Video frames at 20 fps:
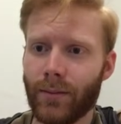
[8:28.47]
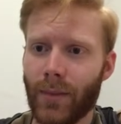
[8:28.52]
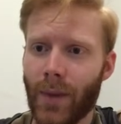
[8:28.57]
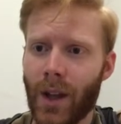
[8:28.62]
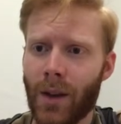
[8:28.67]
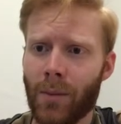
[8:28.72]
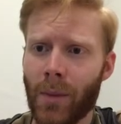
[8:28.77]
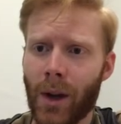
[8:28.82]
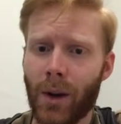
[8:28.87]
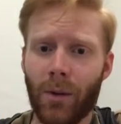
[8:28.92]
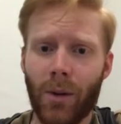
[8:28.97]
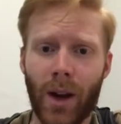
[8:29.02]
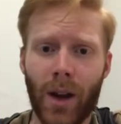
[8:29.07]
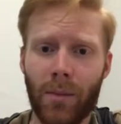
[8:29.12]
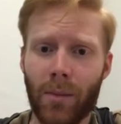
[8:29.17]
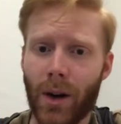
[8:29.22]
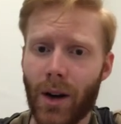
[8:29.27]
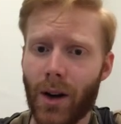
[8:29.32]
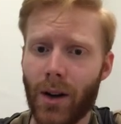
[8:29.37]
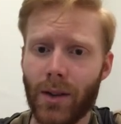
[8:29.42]
And my
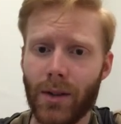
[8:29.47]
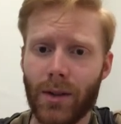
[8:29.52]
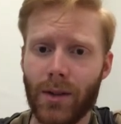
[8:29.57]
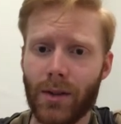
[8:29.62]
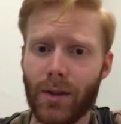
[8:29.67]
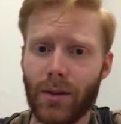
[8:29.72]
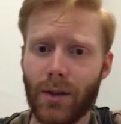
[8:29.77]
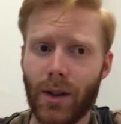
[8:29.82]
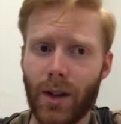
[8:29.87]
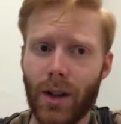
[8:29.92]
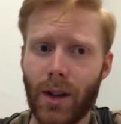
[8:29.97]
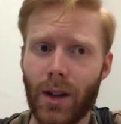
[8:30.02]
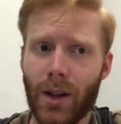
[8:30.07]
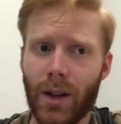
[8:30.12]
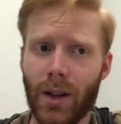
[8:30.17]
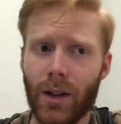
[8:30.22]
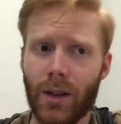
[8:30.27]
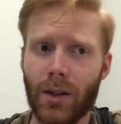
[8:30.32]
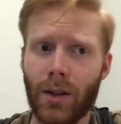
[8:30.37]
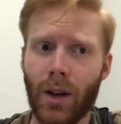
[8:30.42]
grandparents,
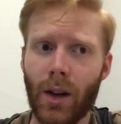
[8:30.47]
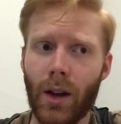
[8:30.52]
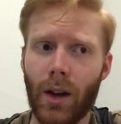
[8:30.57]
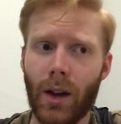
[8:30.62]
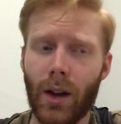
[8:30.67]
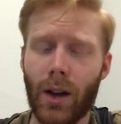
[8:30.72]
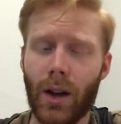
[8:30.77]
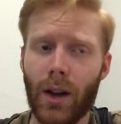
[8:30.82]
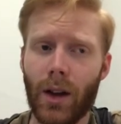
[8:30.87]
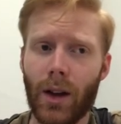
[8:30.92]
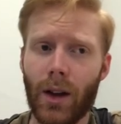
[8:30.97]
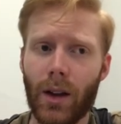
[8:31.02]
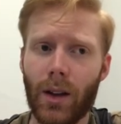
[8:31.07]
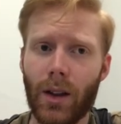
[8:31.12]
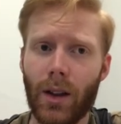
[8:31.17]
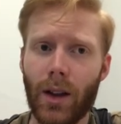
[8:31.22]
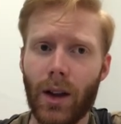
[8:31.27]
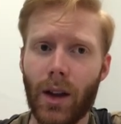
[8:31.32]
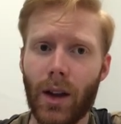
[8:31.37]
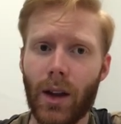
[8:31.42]
again,
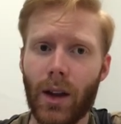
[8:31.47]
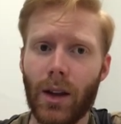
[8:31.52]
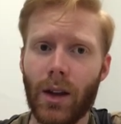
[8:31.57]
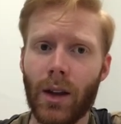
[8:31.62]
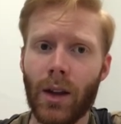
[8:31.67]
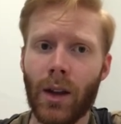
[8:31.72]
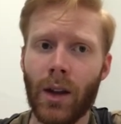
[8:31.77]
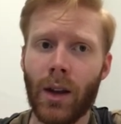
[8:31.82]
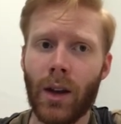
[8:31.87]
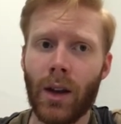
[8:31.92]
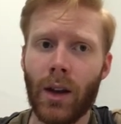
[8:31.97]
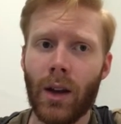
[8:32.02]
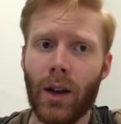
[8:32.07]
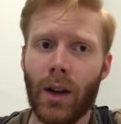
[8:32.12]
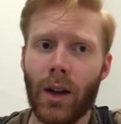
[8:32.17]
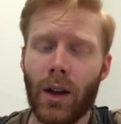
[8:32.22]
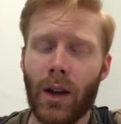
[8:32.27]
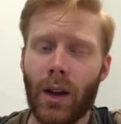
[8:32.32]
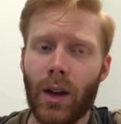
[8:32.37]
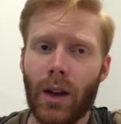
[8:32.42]
they
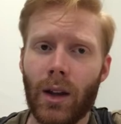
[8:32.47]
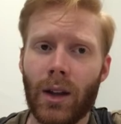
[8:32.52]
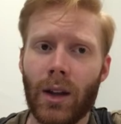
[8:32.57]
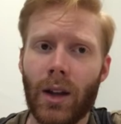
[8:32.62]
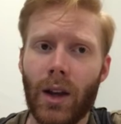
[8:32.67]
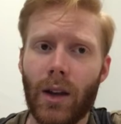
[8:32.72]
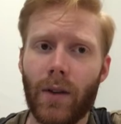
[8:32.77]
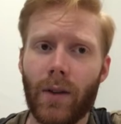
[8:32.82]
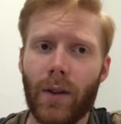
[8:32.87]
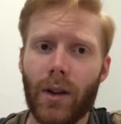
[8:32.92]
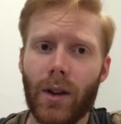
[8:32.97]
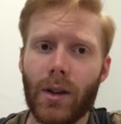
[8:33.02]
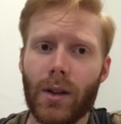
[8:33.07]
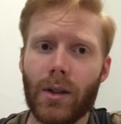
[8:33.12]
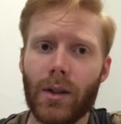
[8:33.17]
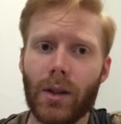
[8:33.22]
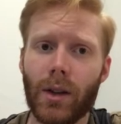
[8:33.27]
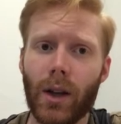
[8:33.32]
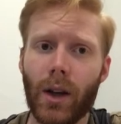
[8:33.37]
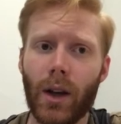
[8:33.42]
gave
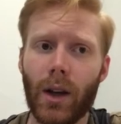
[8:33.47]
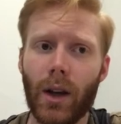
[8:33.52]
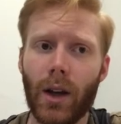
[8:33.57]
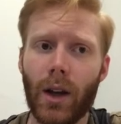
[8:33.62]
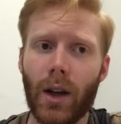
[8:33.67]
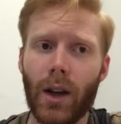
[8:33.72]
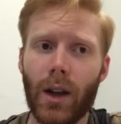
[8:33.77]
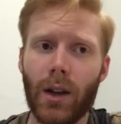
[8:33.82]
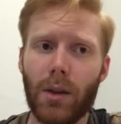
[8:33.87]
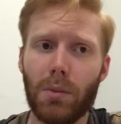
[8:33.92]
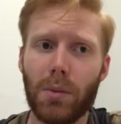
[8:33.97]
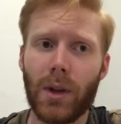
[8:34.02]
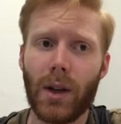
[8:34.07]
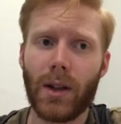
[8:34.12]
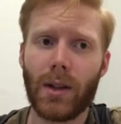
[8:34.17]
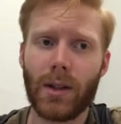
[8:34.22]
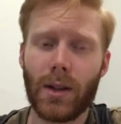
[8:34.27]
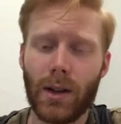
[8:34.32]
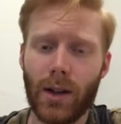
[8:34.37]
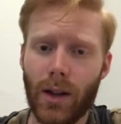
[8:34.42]
us a
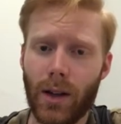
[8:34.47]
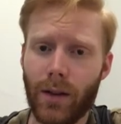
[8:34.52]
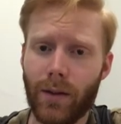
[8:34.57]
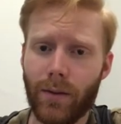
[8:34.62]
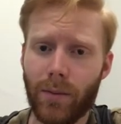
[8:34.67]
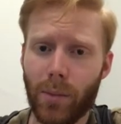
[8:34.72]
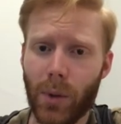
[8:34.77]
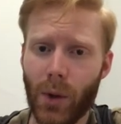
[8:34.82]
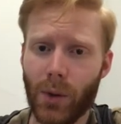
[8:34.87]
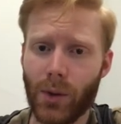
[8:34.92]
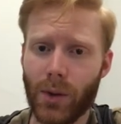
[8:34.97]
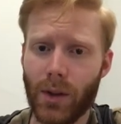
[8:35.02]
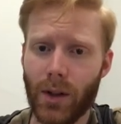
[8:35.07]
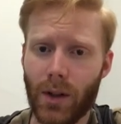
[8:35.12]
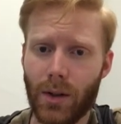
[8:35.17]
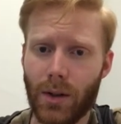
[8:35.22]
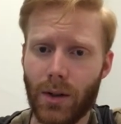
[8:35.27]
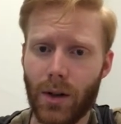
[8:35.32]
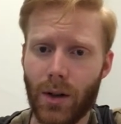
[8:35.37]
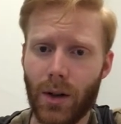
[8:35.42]
place to live
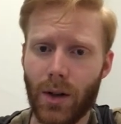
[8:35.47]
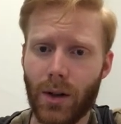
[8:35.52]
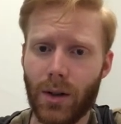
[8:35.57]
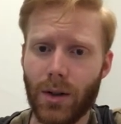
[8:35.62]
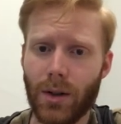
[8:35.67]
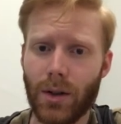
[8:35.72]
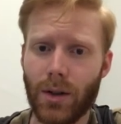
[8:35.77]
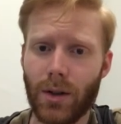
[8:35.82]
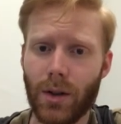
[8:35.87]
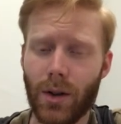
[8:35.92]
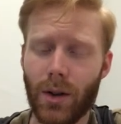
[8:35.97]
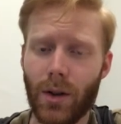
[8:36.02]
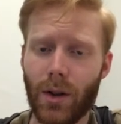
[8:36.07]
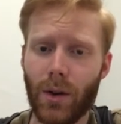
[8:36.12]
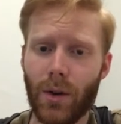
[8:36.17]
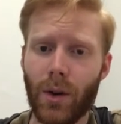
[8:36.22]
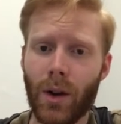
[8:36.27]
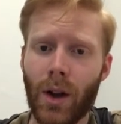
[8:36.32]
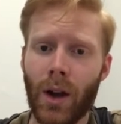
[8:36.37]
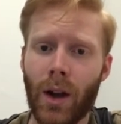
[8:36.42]
post-discharge,
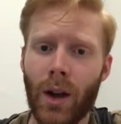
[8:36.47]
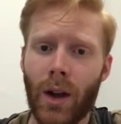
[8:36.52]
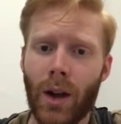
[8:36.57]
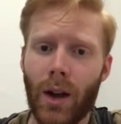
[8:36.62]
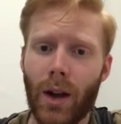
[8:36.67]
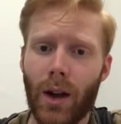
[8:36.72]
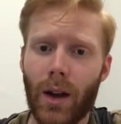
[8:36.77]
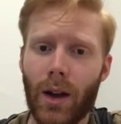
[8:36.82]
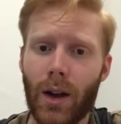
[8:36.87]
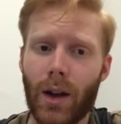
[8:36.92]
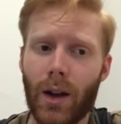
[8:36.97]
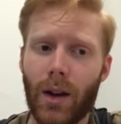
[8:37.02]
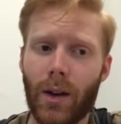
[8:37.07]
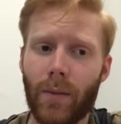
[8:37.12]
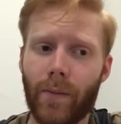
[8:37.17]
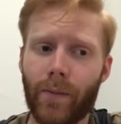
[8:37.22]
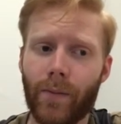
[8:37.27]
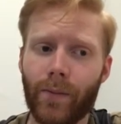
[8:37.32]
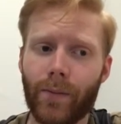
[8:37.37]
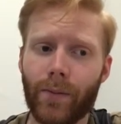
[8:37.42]
so
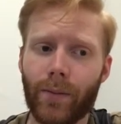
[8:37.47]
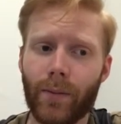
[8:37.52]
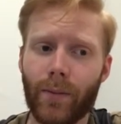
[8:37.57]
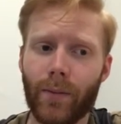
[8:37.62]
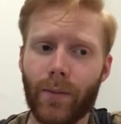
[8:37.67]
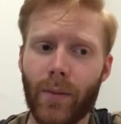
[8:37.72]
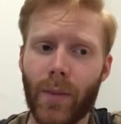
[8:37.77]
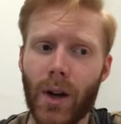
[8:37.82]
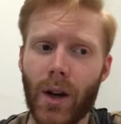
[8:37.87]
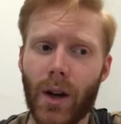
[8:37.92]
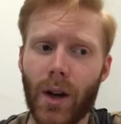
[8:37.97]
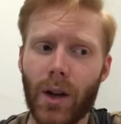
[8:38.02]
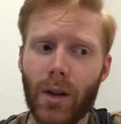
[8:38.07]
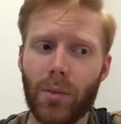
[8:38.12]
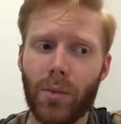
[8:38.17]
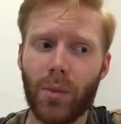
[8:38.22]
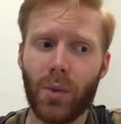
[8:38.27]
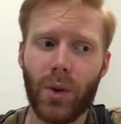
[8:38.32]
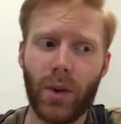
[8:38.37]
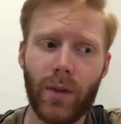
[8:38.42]
my
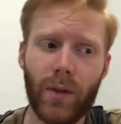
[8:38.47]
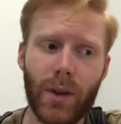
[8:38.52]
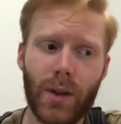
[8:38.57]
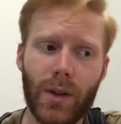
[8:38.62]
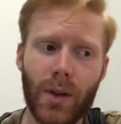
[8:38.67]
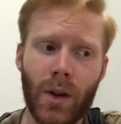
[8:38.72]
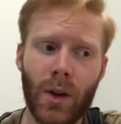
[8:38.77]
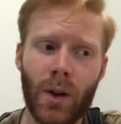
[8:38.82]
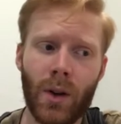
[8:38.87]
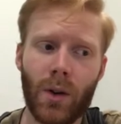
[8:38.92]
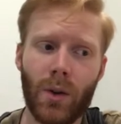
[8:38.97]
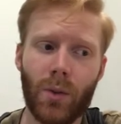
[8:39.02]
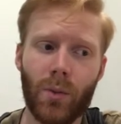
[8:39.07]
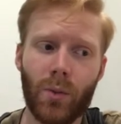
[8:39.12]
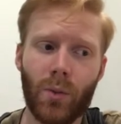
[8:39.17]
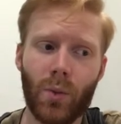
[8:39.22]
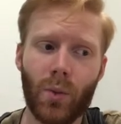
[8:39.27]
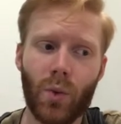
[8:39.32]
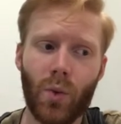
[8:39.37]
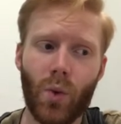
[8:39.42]
previous
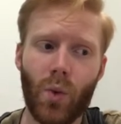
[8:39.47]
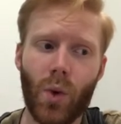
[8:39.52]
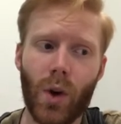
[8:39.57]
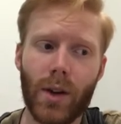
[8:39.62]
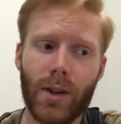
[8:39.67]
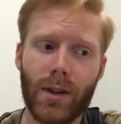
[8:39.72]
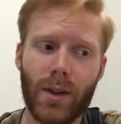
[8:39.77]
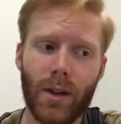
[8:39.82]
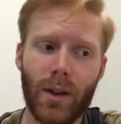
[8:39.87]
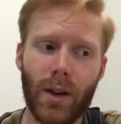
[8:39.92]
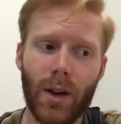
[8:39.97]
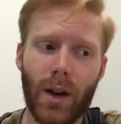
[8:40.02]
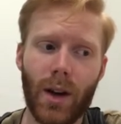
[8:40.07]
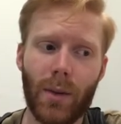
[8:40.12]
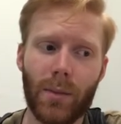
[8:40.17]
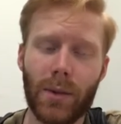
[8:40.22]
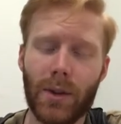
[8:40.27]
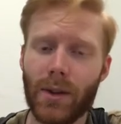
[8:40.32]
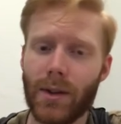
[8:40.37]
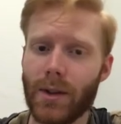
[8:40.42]
home wasn't
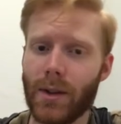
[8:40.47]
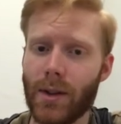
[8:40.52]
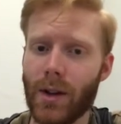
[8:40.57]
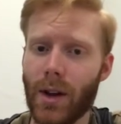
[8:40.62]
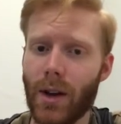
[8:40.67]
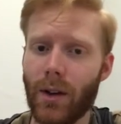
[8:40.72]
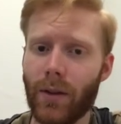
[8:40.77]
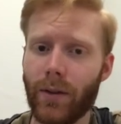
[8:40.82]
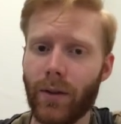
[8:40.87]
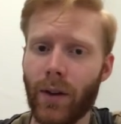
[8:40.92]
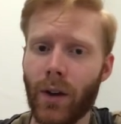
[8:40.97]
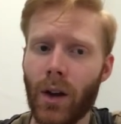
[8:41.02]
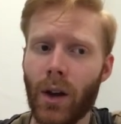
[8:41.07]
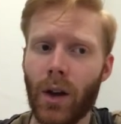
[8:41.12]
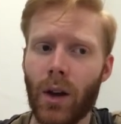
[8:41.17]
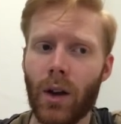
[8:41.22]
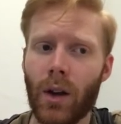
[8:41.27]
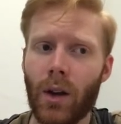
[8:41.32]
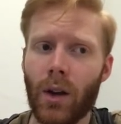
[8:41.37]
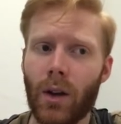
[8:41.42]
up to snuff
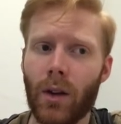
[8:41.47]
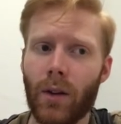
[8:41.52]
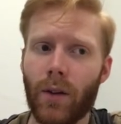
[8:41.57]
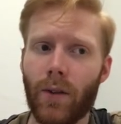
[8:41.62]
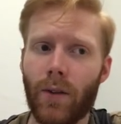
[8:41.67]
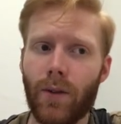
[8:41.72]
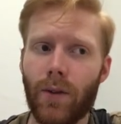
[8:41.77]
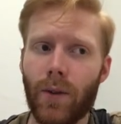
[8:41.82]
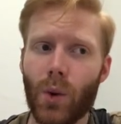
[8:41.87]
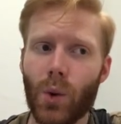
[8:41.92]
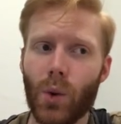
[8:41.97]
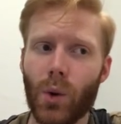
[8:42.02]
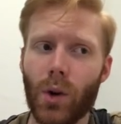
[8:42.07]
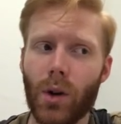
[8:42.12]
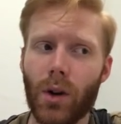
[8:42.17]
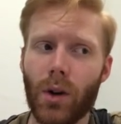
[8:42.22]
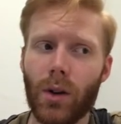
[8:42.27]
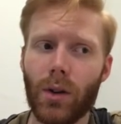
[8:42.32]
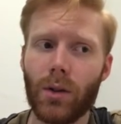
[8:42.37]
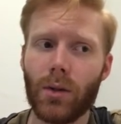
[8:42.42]

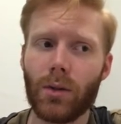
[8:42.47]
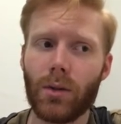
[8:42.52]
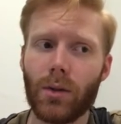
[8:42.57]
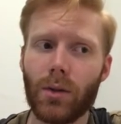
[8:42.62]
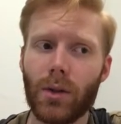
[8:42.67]
for